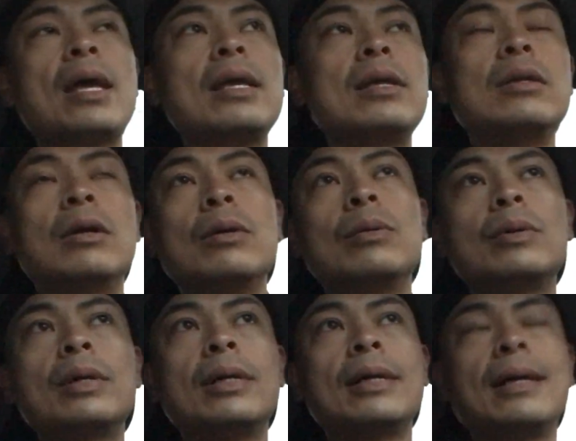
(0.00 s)
you know,
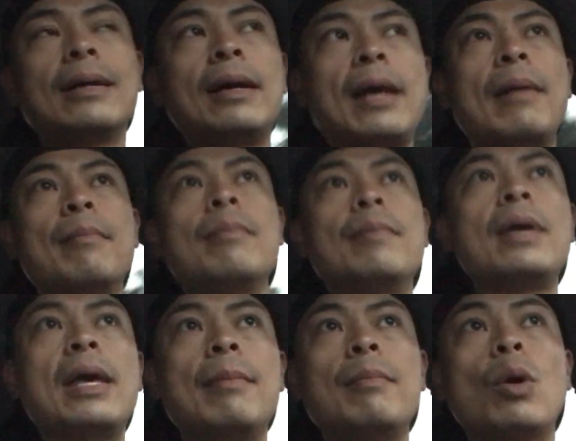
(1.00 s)
am
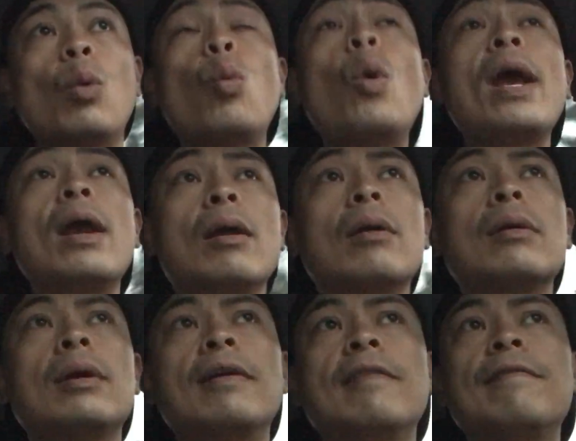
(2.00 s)
aware
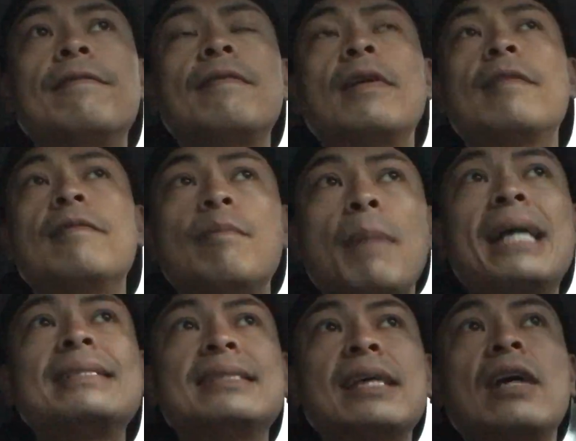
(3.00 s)
of
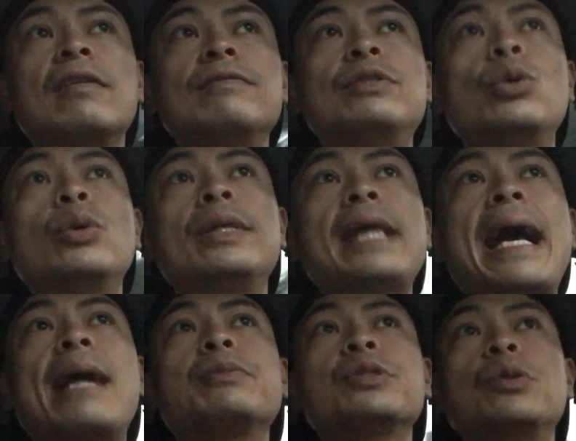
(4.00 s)
myself doing the
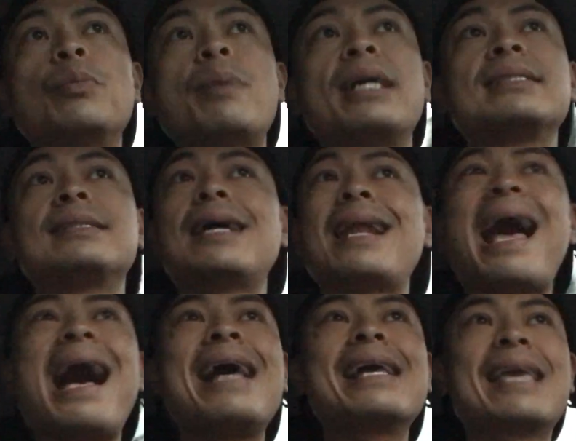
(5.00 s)
absolute best that
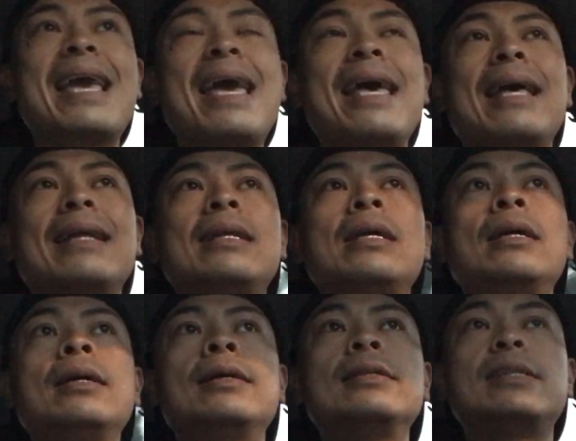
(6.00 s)
I can
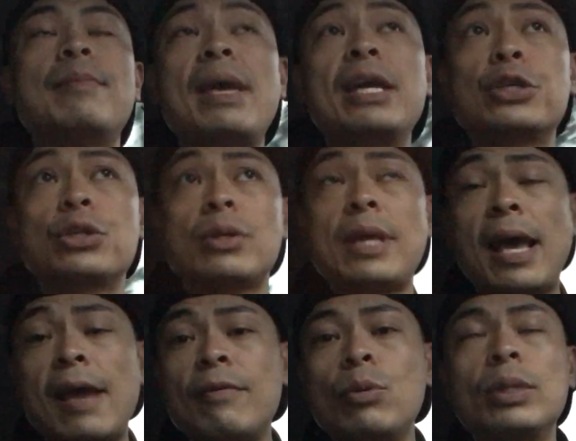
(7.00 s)
to make sure that
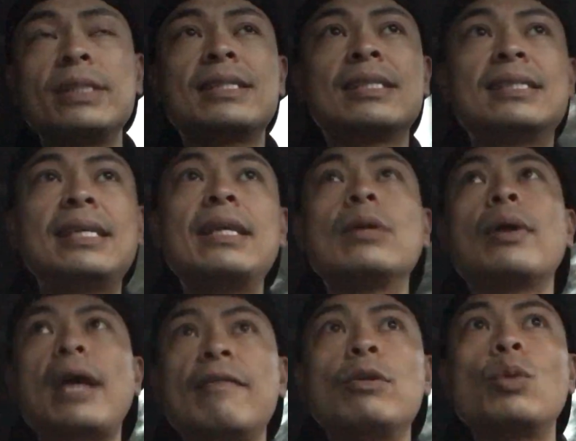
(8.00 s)
everyone's succeeding or
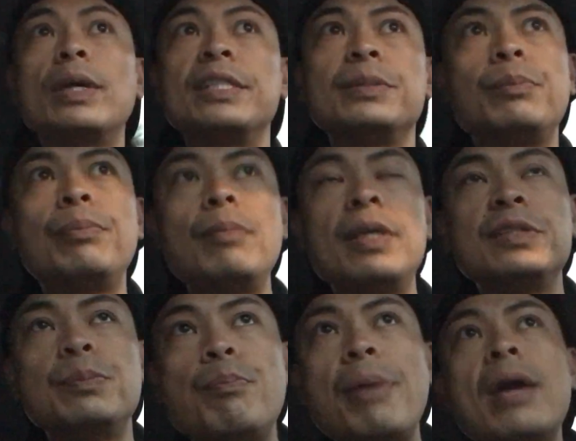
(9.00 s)
everyone is
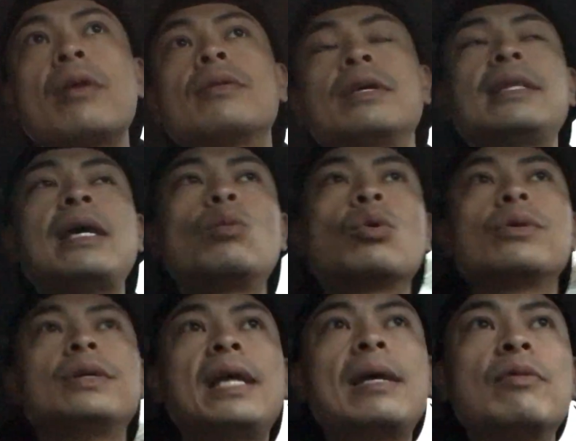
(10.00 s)
better than they were
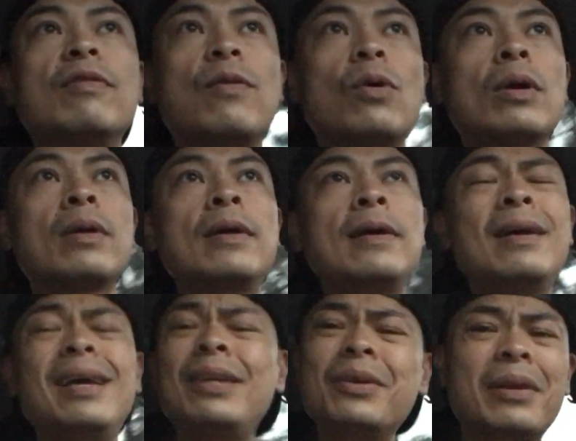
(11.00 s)
the day before.
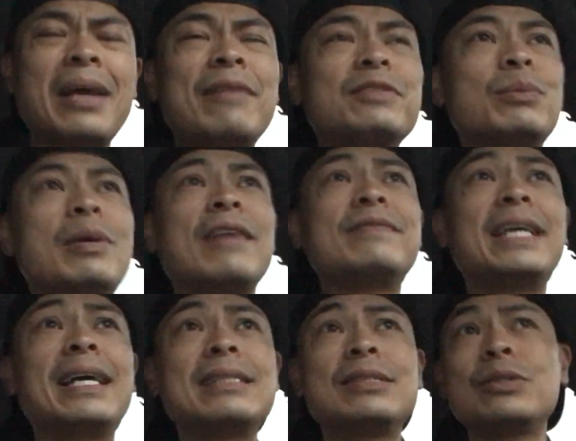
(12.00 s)
And you're going to have some off
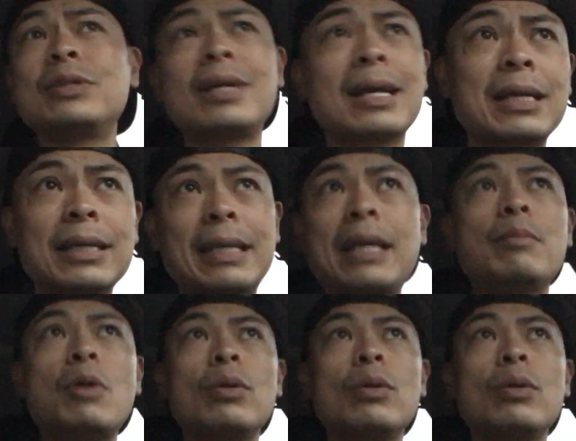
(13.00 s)
days, you know, you're not going to get them